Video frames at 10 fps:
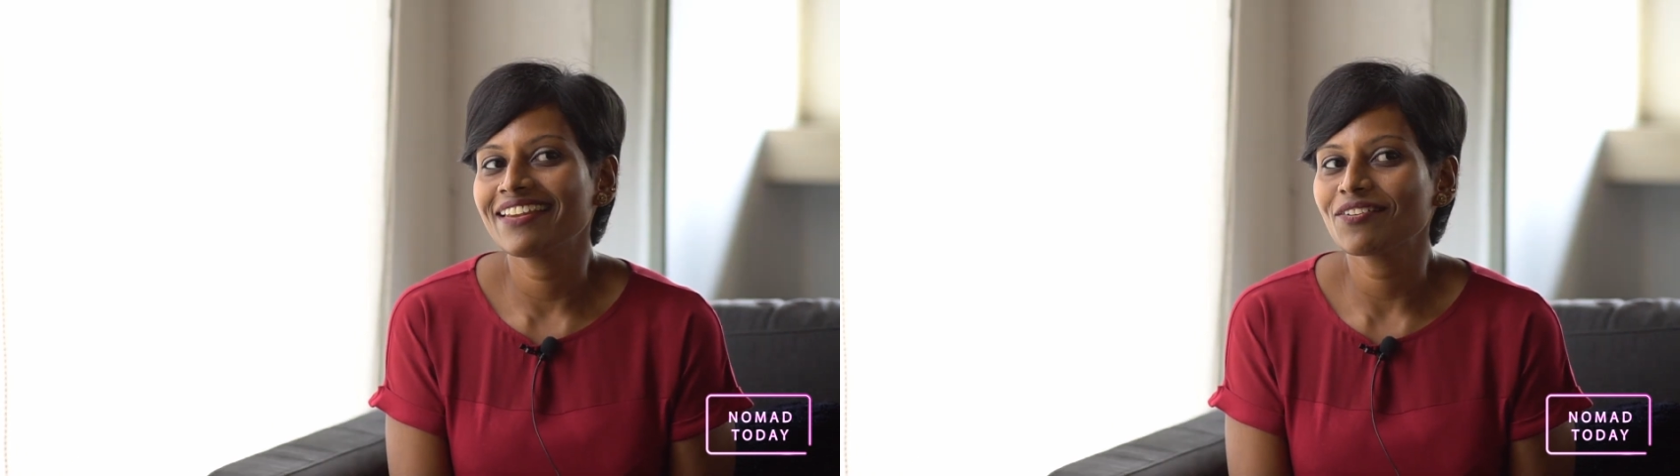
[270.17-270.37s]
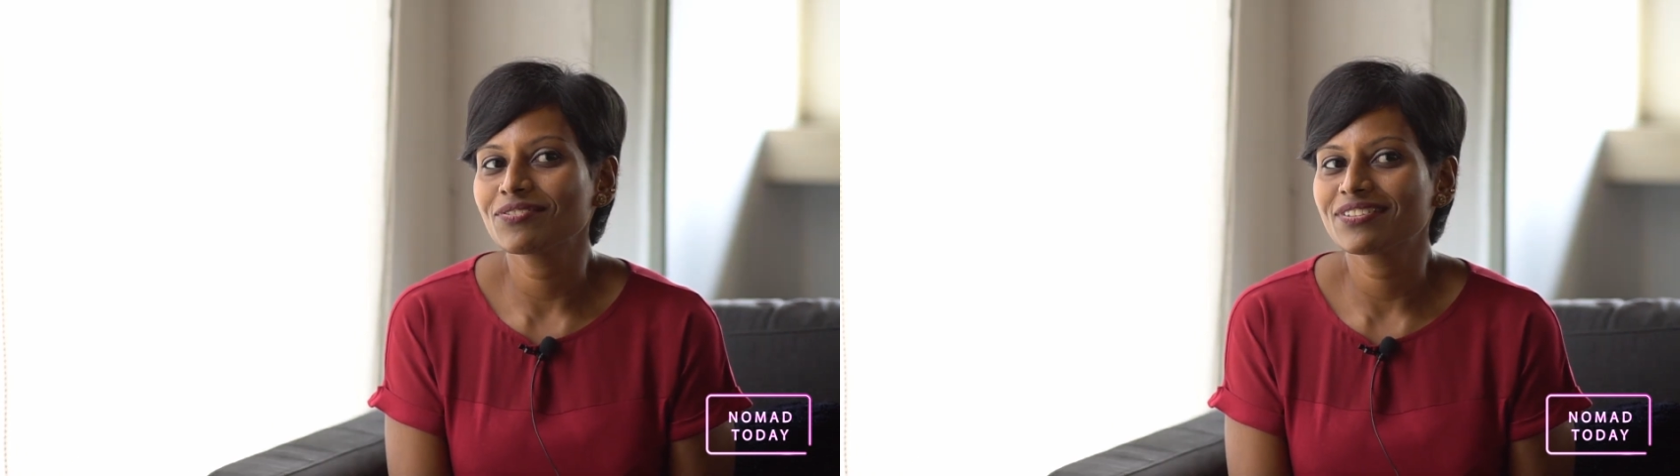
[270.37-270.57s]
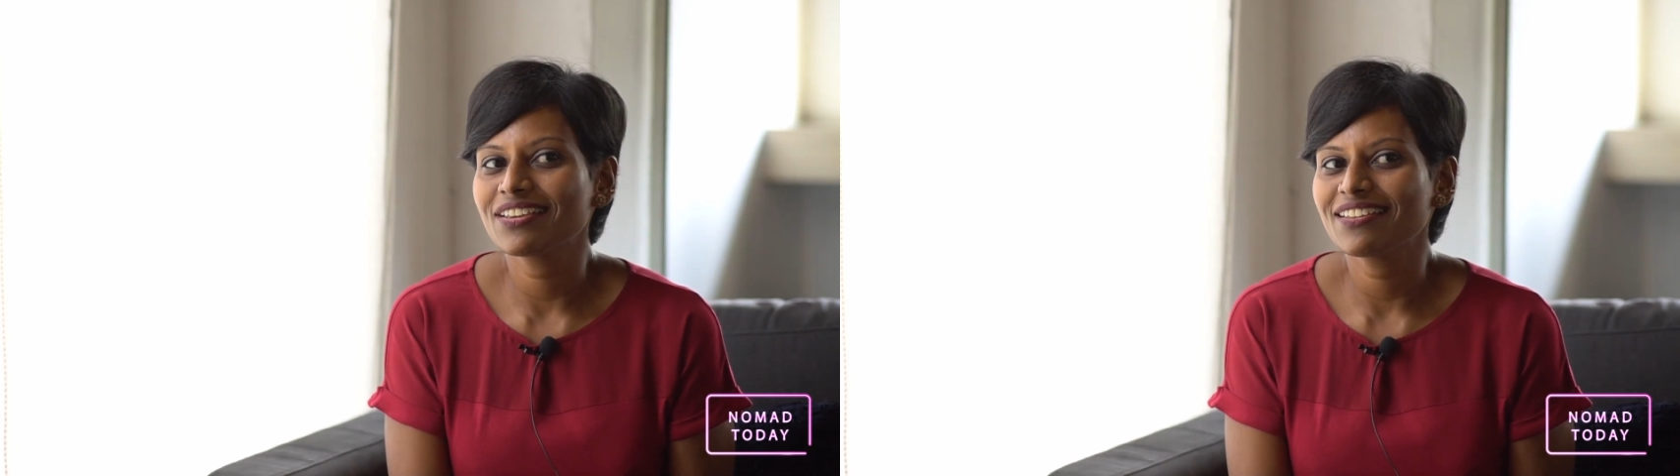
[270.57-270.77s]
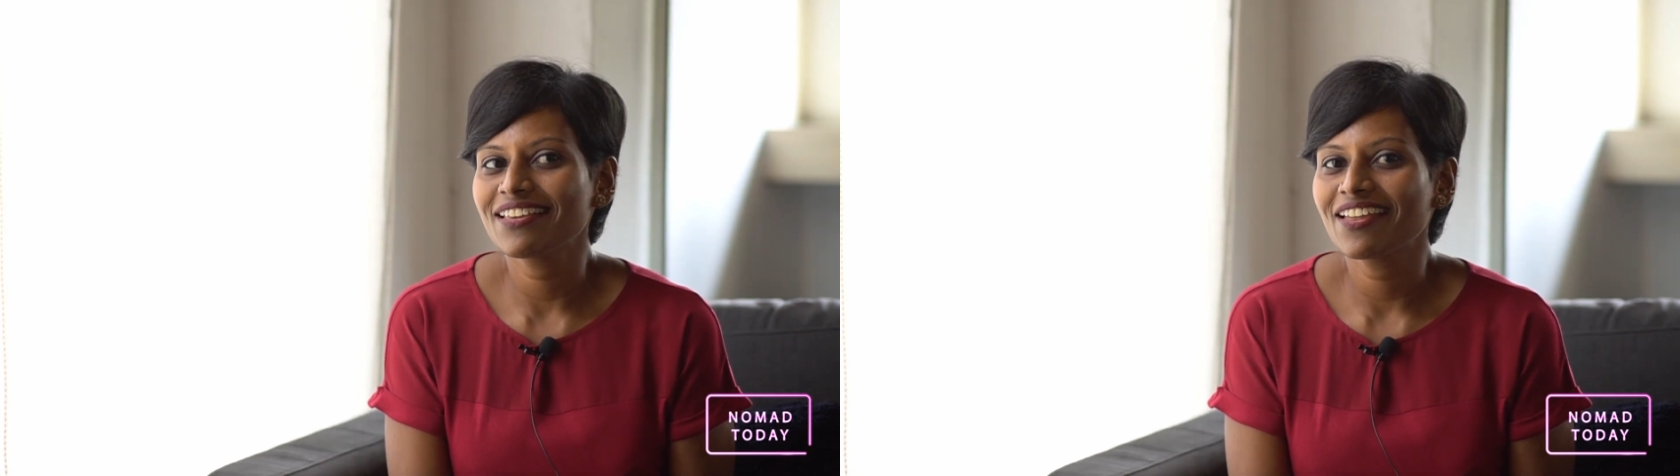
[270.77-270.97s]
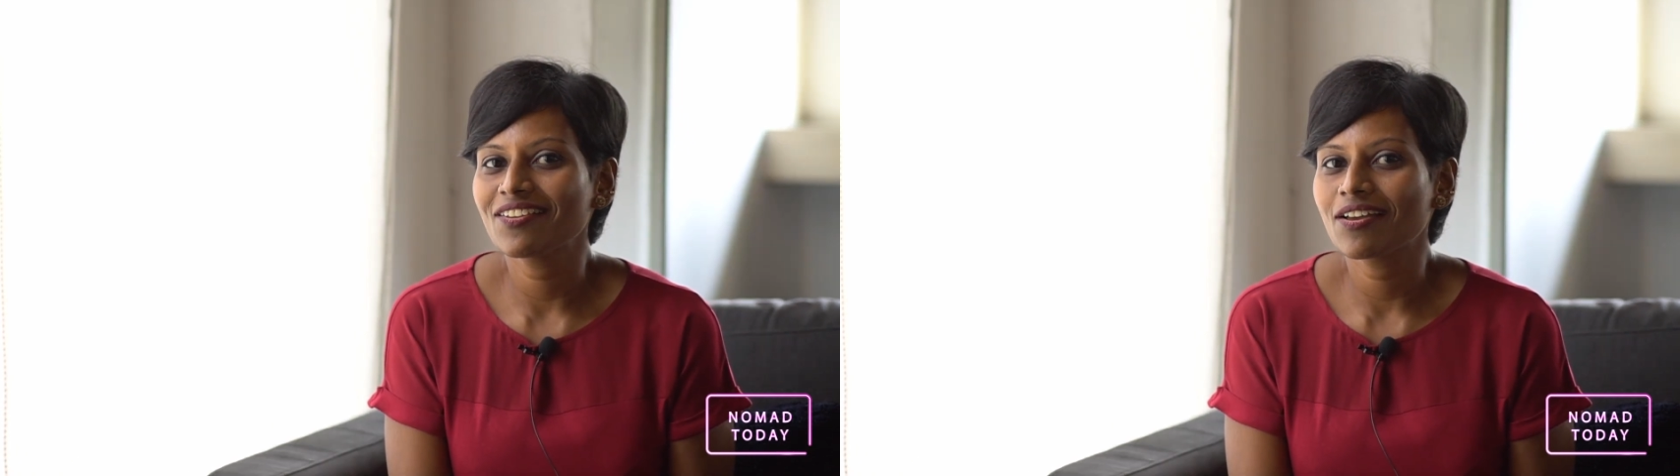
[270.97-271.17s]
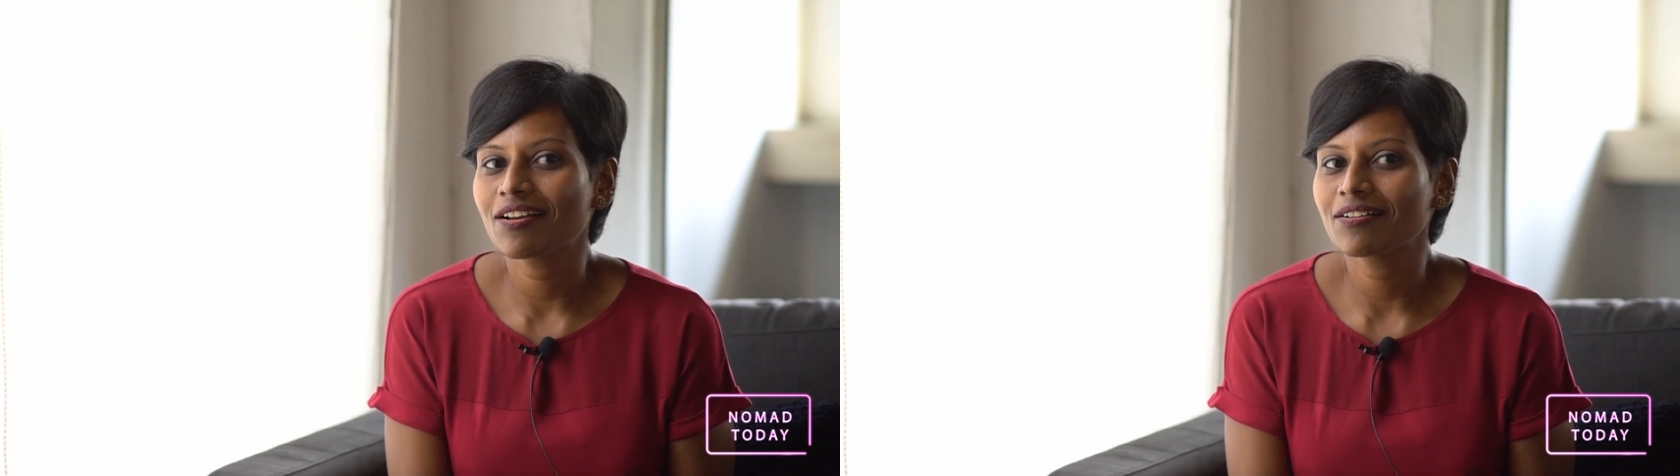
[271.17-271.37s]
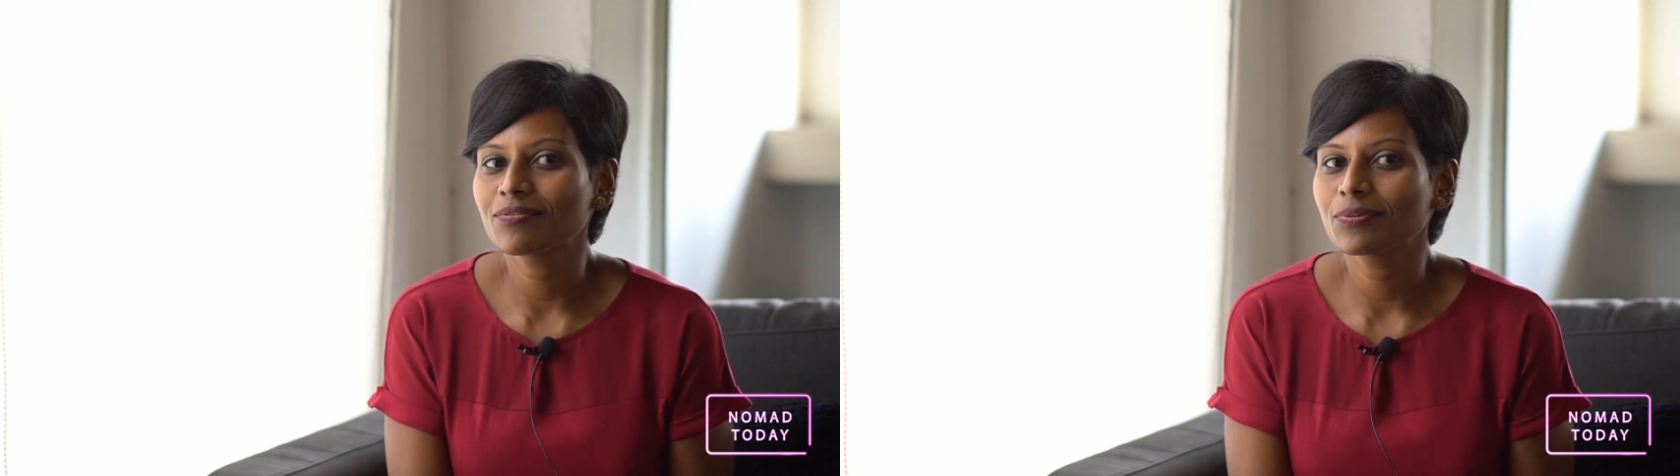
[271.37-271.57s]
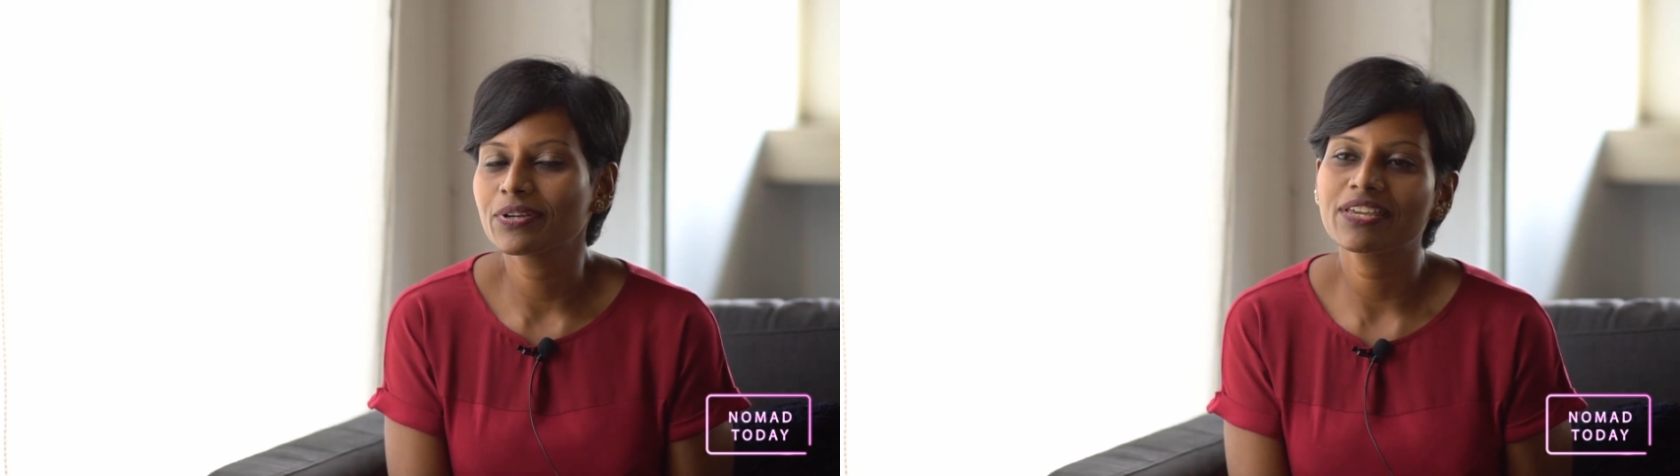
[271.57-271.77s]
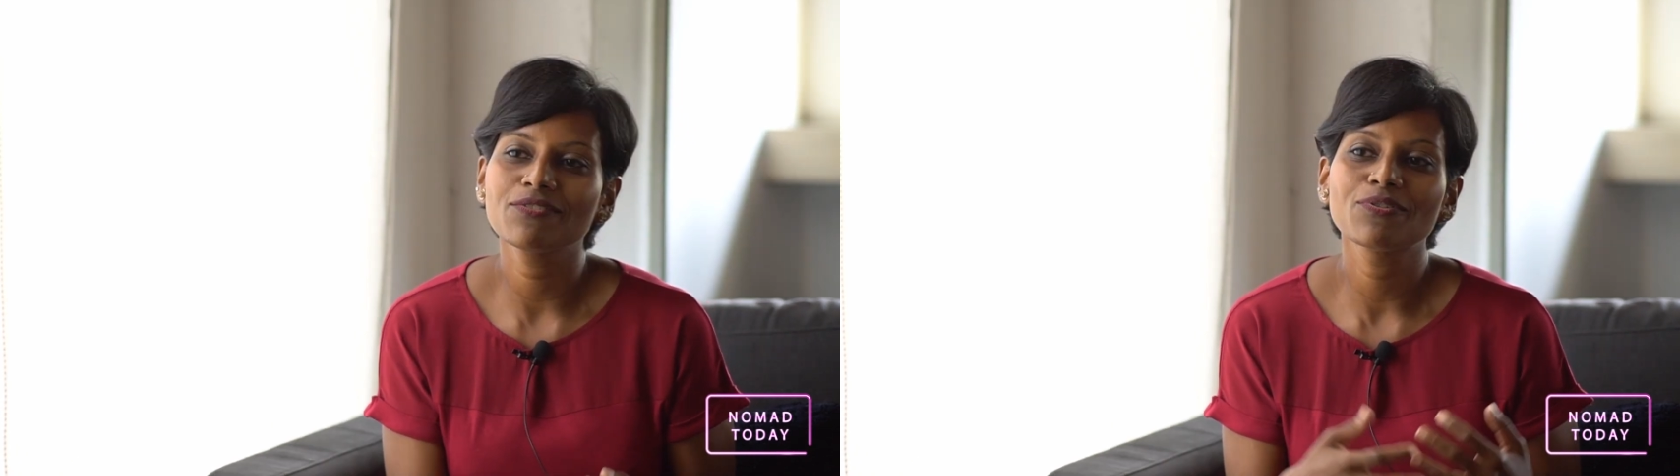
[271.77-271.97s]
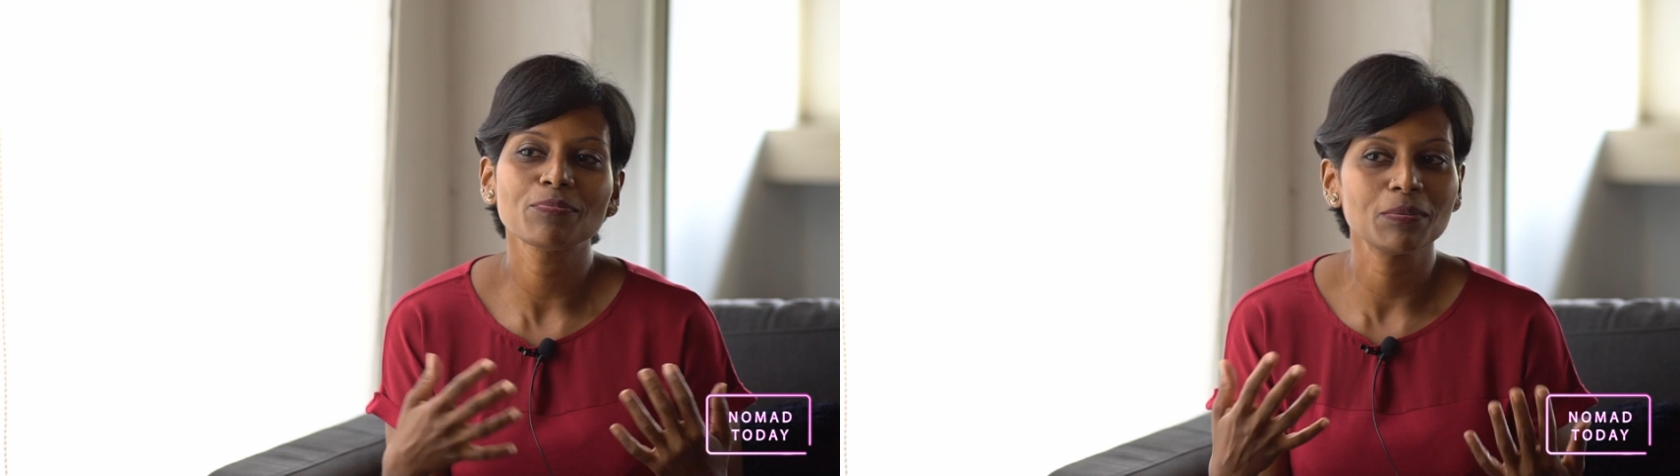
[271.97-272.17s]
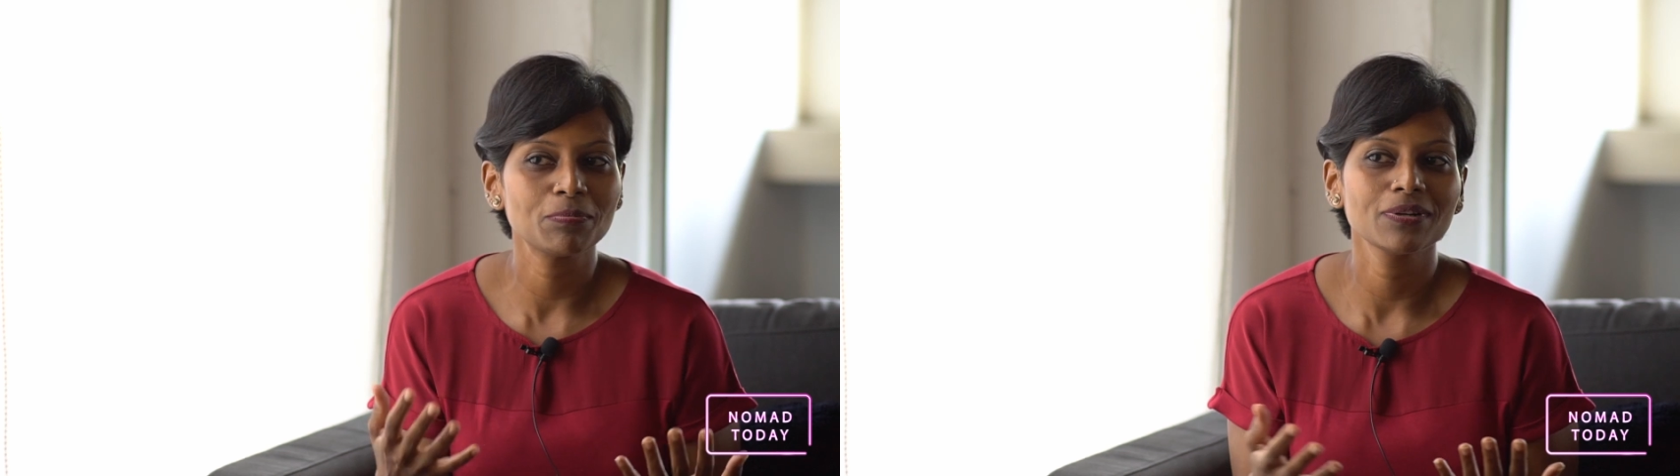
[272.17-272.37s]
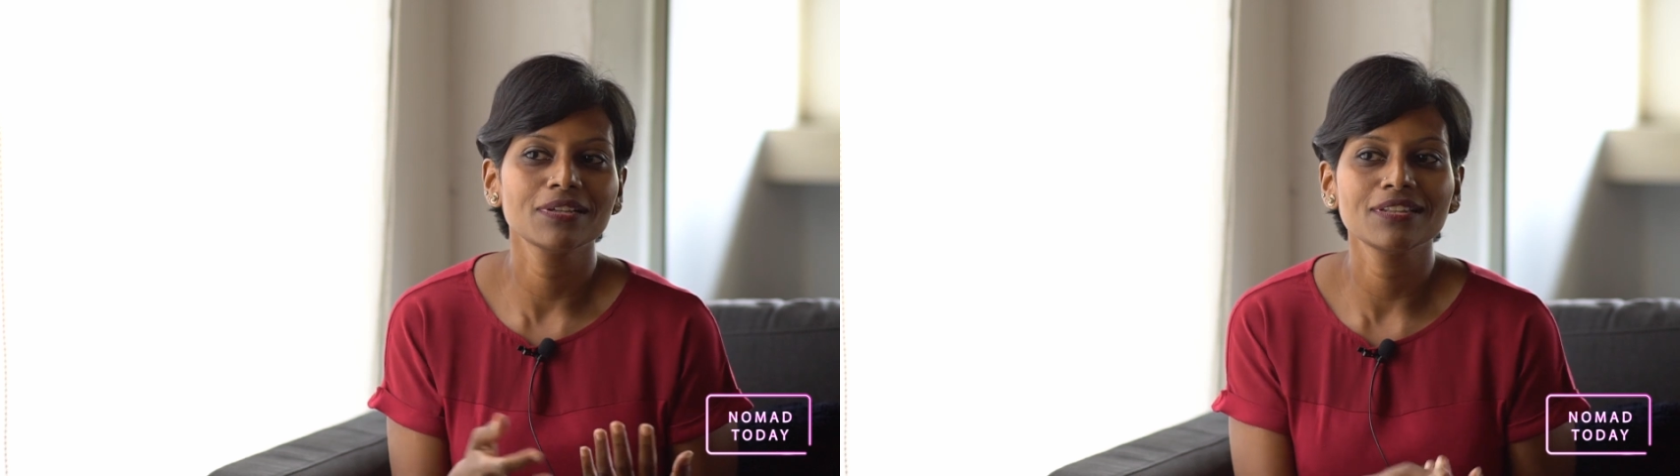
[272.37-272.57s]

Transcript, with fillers: I would say that working for people,